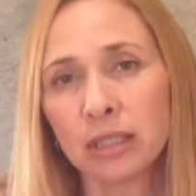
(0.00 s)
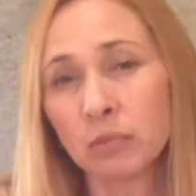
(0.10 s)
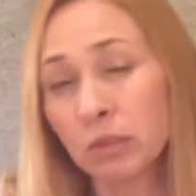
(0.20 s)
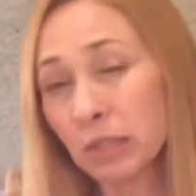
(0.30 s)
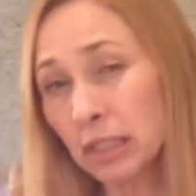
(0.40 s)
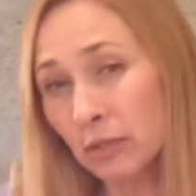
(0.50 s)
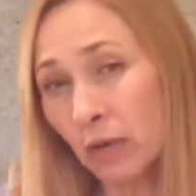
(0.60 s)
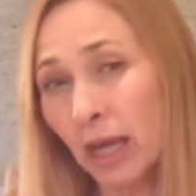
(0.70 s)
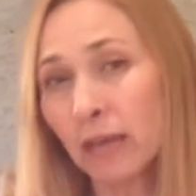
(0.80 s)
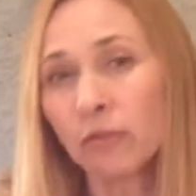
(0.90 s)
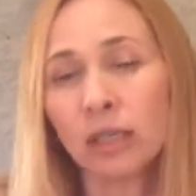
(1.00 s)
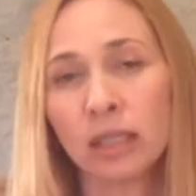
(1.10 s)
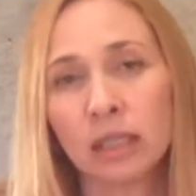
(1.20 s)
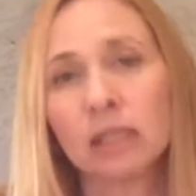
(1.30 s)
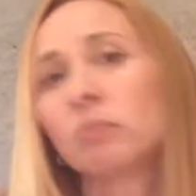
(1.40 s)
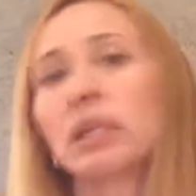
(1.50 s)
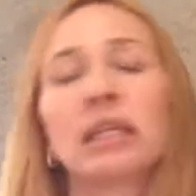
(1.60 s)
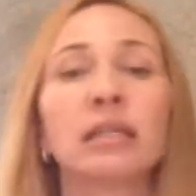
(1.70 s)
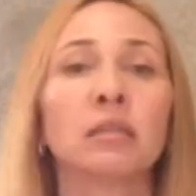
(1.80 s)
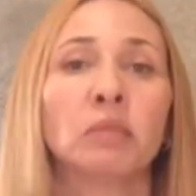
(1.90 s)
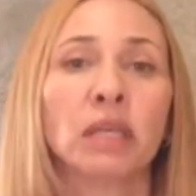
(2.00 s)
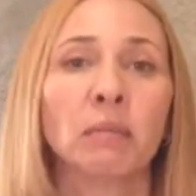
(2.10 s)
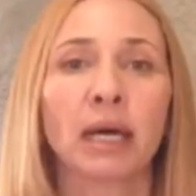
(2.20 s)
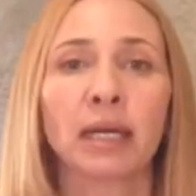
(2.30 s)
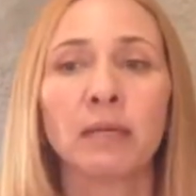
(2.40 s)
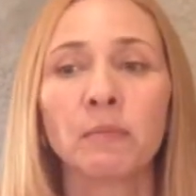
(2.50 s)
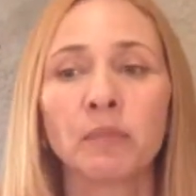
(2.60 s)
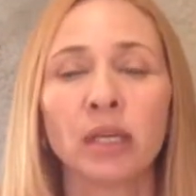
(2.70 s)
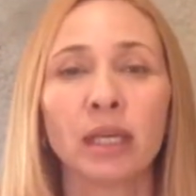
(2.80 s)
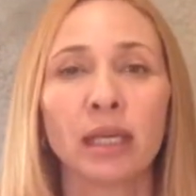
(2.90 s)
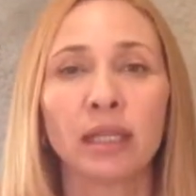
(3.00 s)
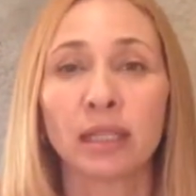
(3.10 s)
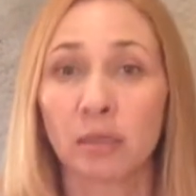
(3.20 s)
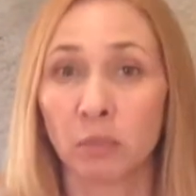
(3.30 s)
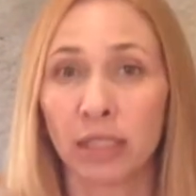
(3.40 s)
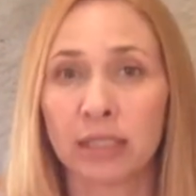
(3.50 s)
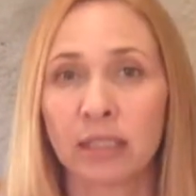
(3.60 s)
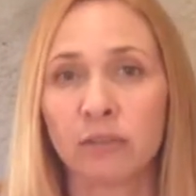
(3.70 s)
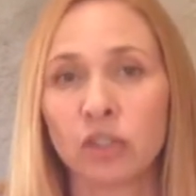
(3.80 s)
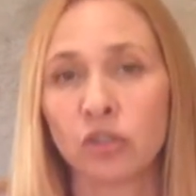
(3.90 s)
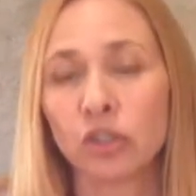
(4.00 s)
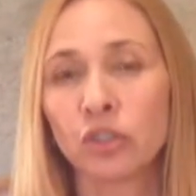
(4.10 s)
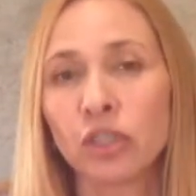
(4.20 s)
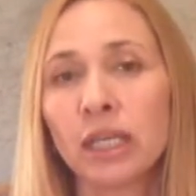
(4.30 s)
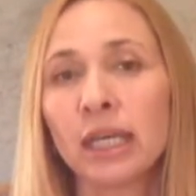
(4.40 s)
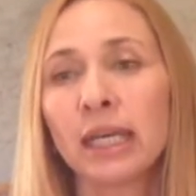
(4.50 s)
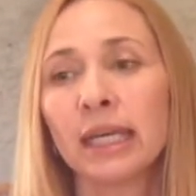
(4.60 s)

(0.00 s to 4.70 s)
sometimes it's 5, again, depending on the BMI and the complexity of the surgery,